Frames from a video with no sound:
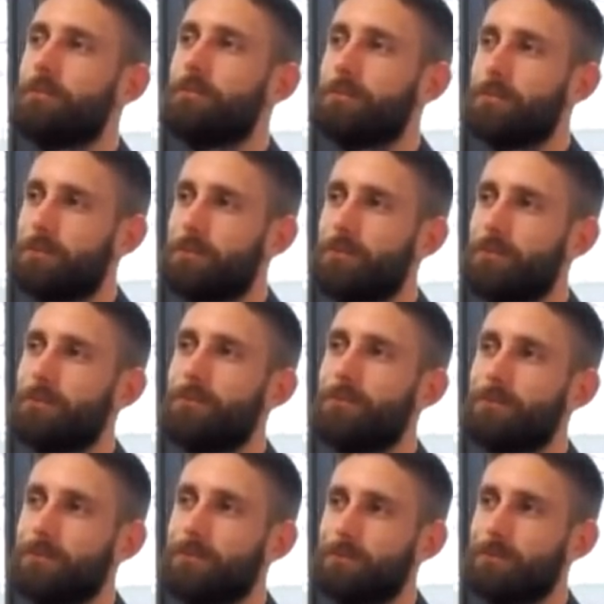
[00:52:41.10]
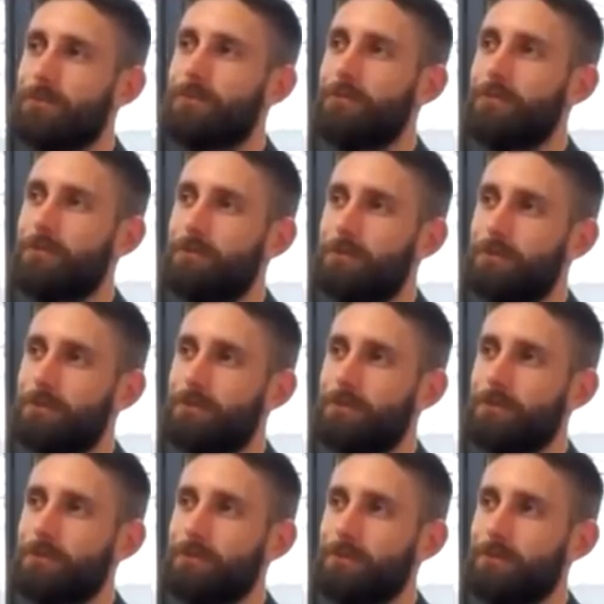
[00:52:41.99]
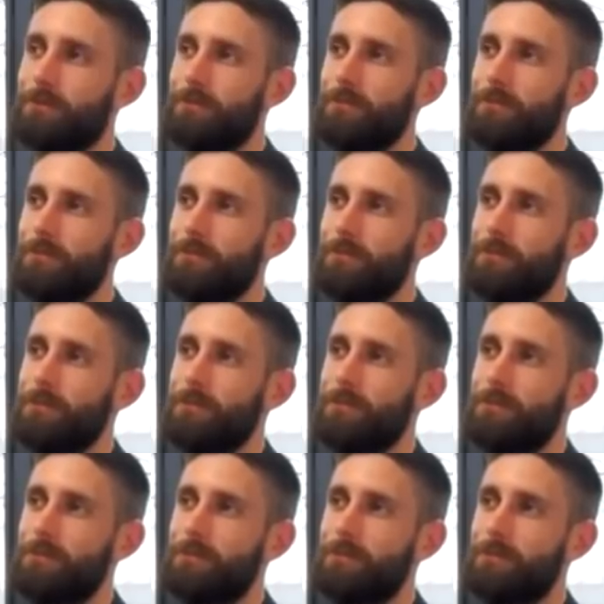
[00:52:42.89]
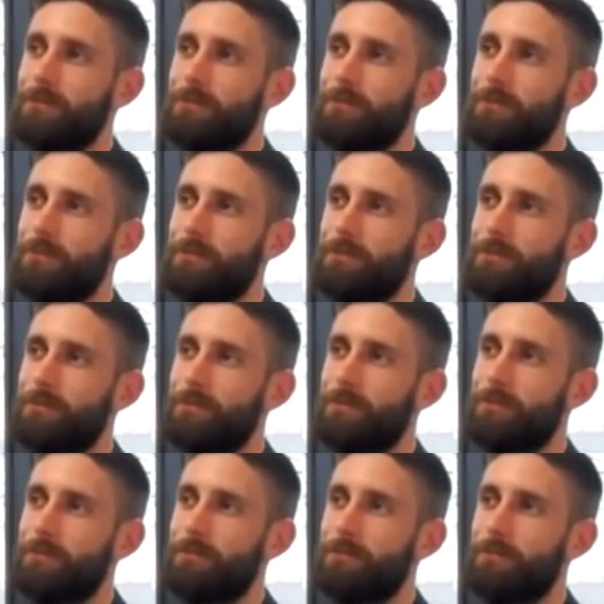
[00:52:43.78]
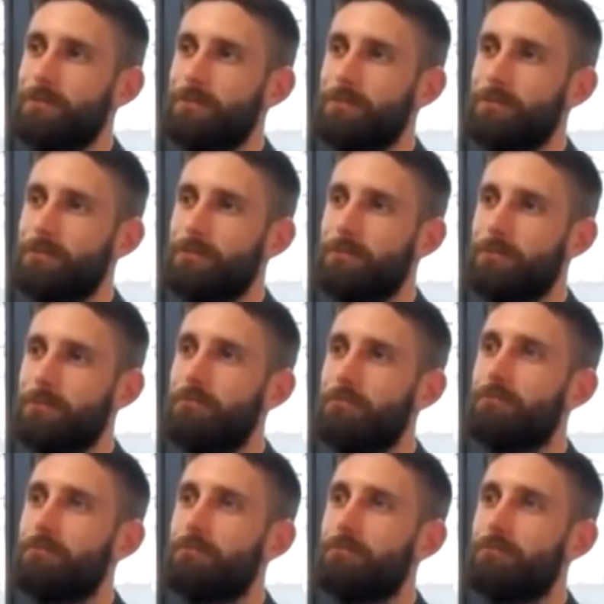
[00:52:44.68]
No words are spoken by the person on screen.